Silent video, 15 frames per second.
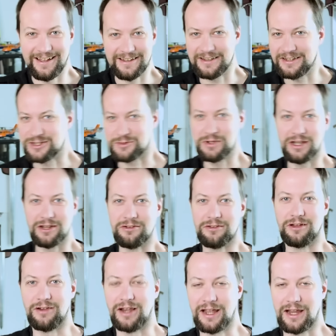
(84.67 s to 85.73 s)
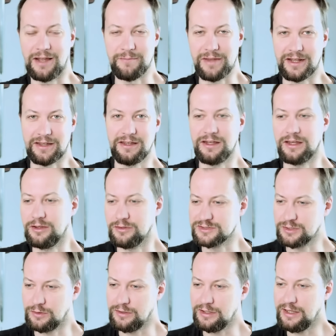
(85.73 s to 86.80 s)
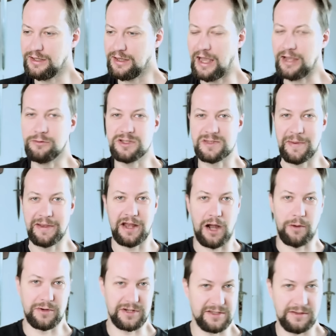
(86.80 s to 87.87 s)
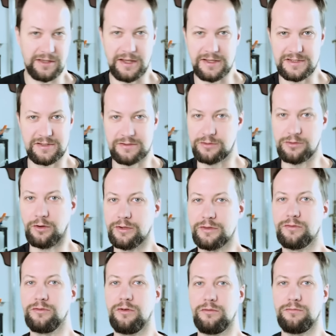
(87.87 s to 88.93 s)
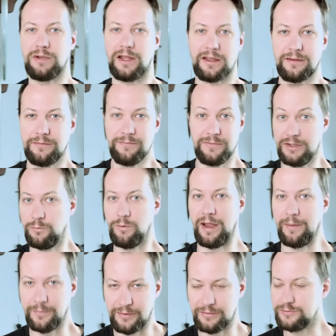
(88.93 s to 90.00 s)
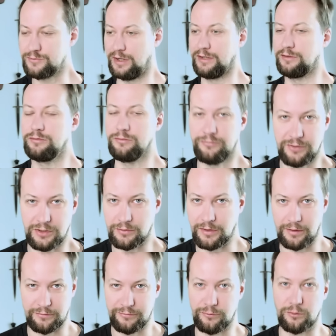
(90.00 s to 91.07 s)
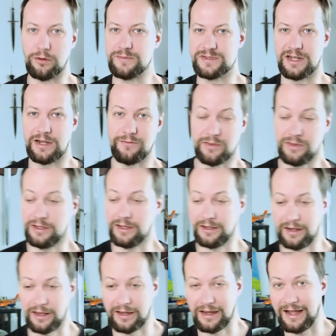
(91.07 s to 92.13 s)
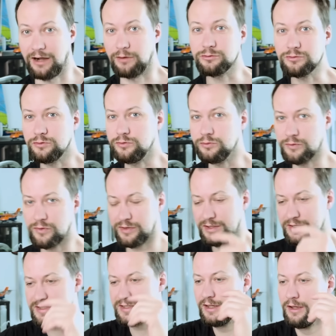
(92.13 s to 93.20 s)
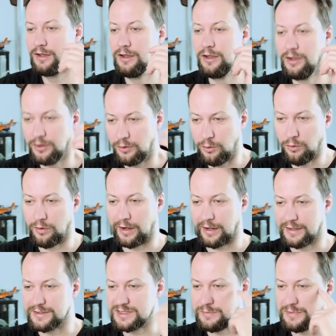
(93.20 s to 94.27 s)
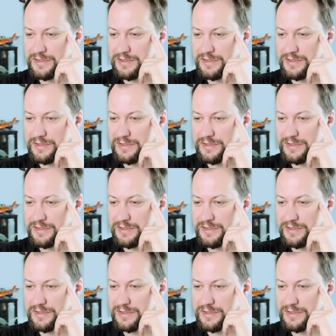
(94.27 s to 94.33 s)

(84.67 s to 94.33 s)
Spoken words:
It's really good though, like I'm not kidding you. So I could spend hours and days going through like the web, trying to figure out forums and everything and like how to do things. Or I can simply